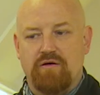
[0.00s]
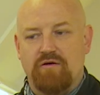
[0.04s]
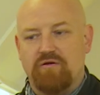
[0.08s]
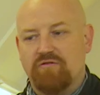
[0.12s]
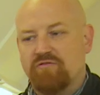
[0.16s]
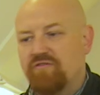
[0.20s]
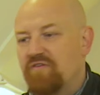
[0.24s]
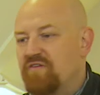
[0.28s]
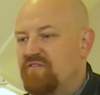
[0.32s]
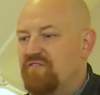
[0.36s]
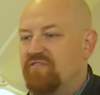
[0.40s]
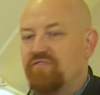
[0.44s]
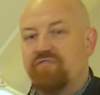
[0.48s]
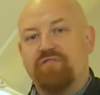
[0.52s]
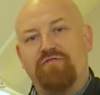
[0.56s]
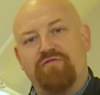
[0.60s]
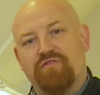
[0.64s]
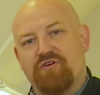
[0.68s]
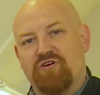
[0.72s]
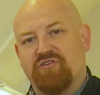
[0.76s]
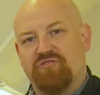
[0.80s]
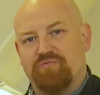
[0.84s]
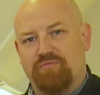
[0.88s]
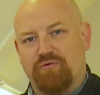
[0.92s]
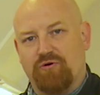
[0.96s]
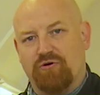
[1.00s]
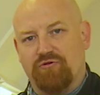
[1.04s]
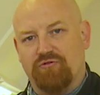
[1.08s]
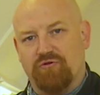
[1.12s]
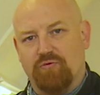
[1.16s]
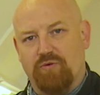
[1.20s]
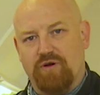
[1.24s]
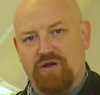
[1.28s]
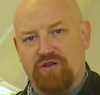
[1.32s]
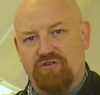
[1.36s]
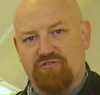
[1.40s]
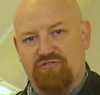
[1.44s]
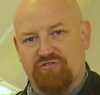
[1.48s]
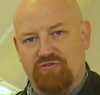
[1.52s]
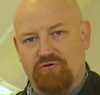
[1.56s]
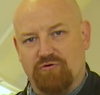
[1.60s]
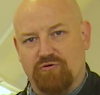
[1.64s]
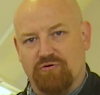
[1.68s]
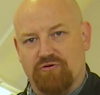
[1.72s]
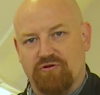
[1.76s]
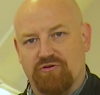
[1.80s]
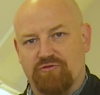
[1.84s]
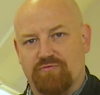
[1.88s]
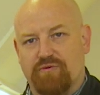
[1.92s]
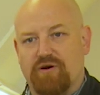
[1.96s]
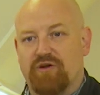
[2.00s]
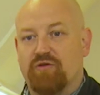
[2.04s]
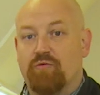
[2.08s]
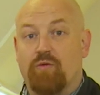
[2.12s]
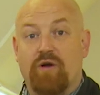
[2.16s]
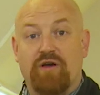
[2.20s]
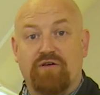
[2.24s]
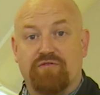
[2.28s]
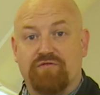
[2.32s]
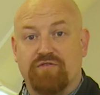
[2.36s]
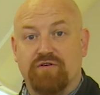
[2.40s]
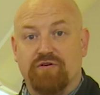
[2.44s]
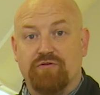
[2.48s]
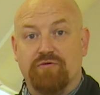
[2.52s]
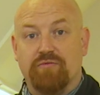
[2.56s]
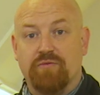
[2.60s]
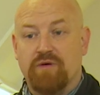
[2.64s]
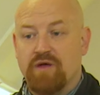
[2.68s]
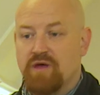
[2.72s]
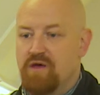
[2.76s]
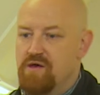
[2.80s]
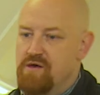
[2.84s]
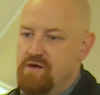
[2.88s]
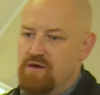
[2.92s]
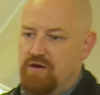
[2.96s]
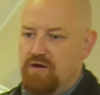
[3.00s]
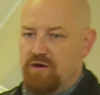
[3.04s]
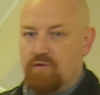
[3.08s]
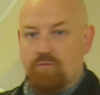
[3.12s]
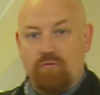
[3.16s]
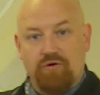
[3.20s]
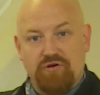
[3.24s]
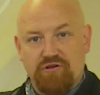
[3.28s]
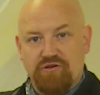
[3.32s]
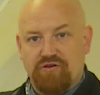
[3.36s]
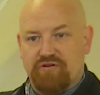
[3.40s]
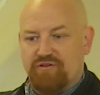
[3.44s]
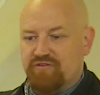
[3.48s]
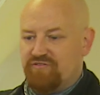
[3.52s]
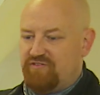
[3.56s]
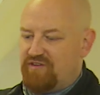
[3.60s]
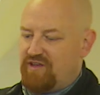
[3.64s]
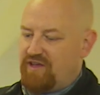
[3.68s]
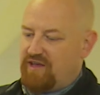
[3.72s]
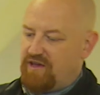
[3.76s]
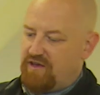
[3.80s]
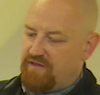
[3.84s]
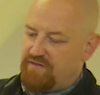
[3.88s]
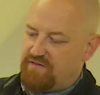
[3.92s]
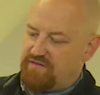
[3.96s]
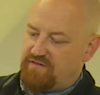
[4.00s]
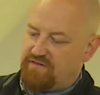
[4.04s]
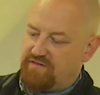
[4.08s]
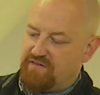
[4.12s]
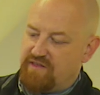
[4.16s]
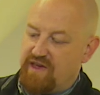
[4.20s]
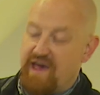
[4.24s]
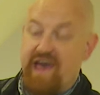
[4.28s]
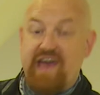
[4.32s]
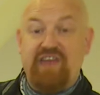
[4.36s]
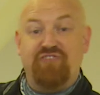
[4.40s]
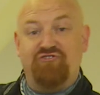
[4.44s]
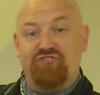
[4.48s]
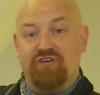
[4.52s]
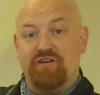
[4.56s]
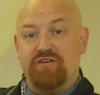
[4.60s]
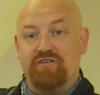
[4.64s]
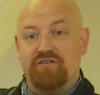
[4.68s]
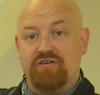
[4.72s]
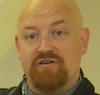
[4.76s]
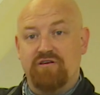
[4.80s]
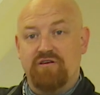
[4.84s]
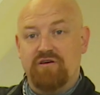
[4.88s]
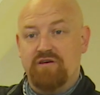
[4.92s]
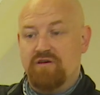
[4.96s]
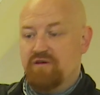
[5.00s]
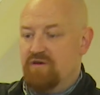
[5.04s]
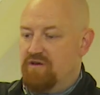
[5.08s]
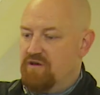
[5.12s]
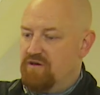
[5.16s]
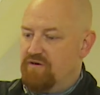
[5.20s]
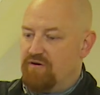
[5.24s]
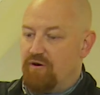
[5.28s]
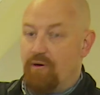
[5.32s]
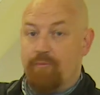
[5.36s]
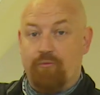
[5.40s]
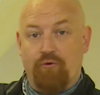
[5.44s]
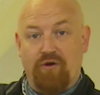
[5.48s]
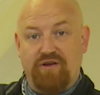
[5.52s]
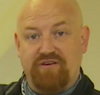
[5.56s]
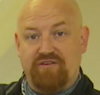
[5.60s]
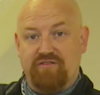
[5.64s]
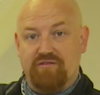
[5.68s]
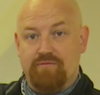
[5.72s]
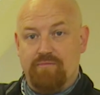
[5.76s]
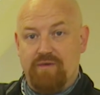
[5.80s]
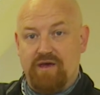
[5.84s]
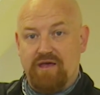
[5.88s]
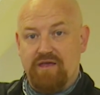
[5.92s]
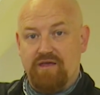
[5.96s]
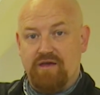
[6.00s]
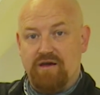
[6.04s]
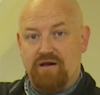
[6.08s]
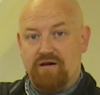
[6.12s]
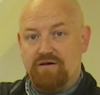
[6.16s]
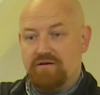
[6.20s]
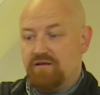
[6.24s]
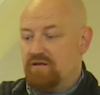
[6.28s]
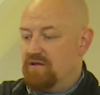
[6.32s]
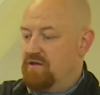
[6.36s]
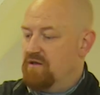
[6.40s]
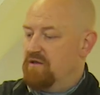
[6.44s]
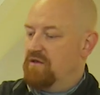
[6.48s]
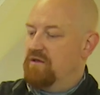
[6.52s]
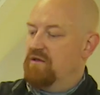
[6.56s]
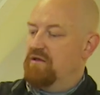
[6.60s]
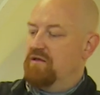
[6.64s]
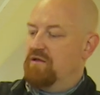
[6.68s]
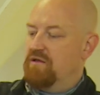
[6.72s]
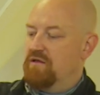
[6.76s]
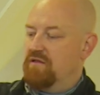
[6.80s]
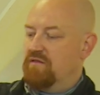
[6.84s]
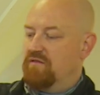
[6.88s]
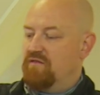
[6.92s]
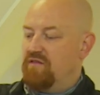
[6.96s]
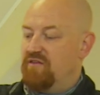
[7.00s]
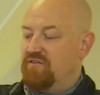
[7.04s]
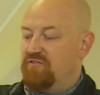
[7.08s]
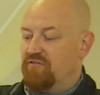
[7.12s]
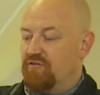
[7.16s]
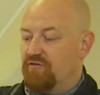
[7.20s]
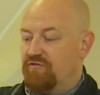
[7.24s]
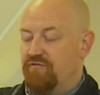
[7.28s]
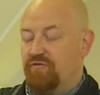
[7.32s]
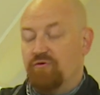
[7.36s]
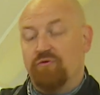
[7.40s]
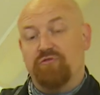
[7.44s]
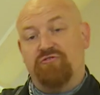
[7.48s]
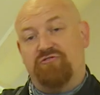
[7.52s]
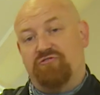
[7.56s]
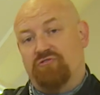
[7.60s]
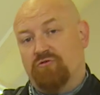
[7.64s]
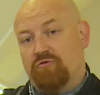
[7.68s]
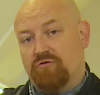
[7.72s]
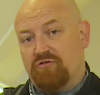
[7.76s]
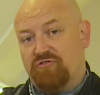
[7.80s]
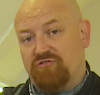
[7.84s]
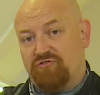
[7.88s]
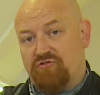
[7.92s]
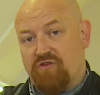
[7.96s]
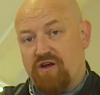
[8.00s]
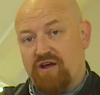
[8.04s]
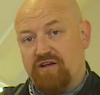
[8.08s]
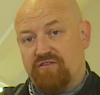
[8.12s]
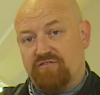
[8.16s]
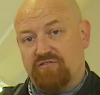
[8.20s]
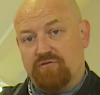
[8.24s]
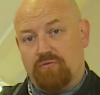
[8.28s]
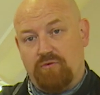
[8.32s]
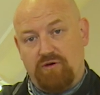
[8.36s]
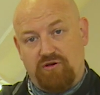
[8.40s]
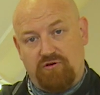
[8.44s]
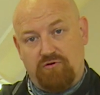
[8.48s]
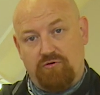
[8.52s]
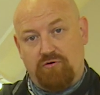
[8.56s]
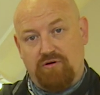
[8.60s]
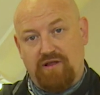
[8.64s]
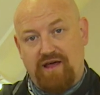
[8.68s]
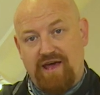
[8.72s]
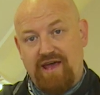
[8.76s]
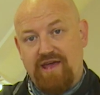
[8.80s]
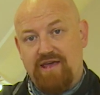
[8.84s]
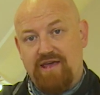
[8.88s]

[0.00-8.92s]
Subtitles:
So this is the first board that we installed as part of Wakefield. And what you can see here, this is the head shunt operating the main yard. These are the 4 storage tracks that we call A